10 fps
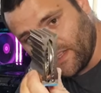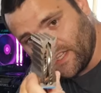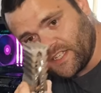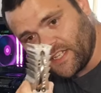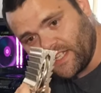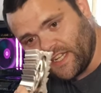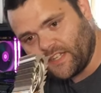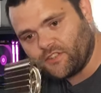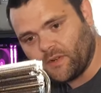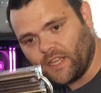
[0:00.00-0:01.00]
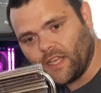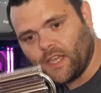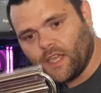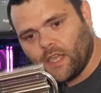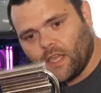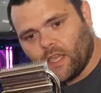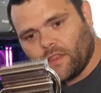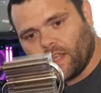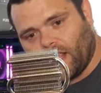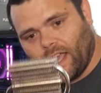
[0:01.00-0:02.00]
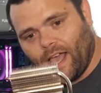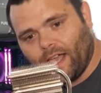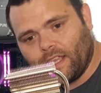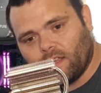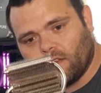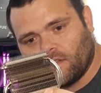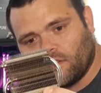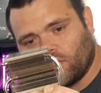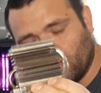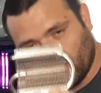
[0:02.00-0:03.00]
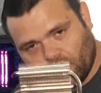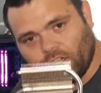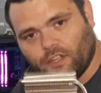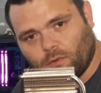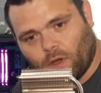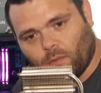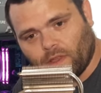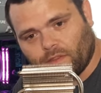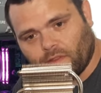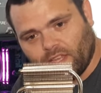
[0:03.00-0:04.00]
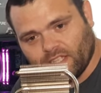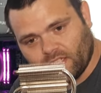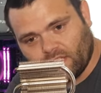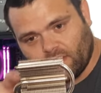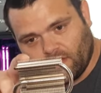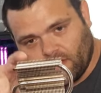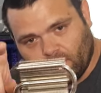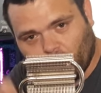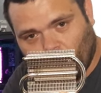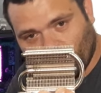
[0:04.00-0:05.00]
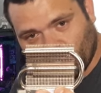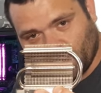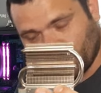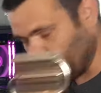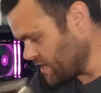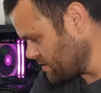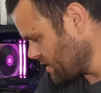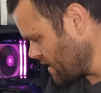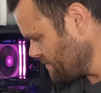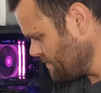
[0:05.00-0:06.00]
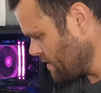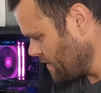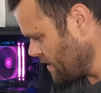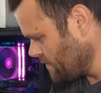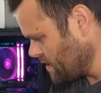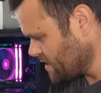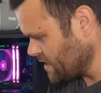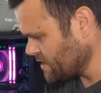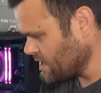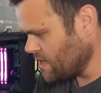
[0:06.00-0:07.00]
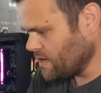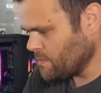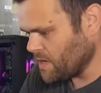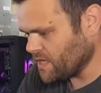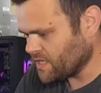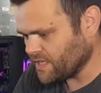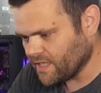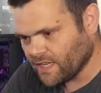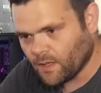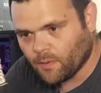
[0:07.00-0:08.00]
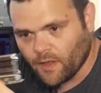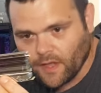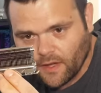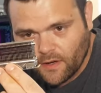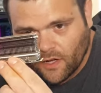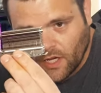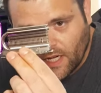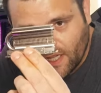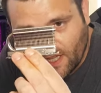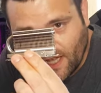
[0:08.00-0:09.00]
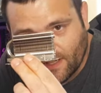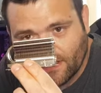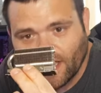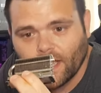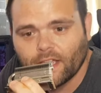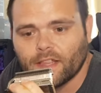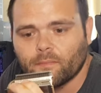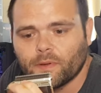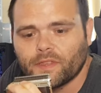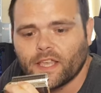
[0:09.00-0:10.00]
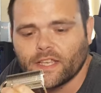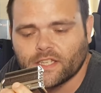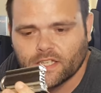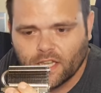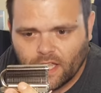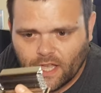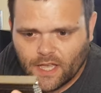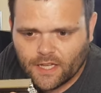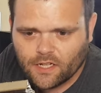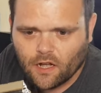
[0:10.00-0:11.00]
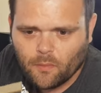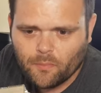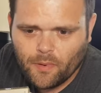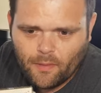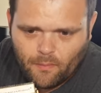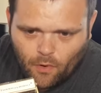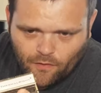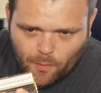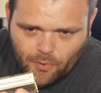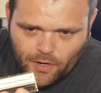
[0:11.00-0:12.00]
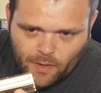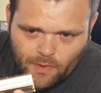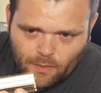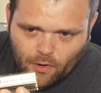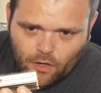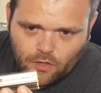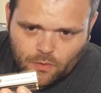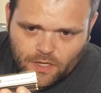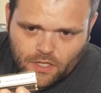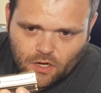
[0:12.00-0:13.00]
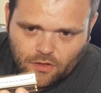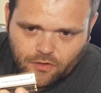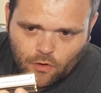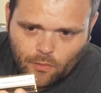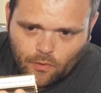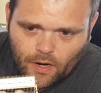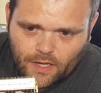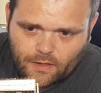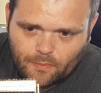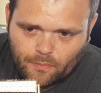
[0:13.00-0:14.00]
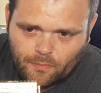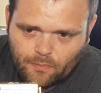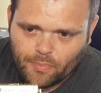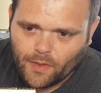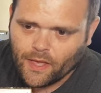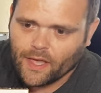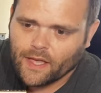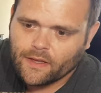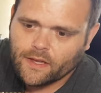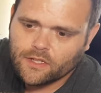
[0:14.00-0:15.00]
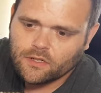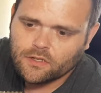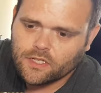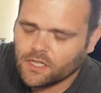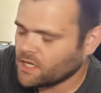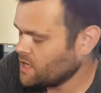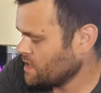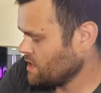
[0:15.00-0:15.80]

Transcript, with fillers: this is literally the guy she's cheating you on with, is because of the size, okay? And then this is basically the little brother. Look at that. That, but this has got a bit more of a premium look to it. It's got Thermalright but there, as you can see.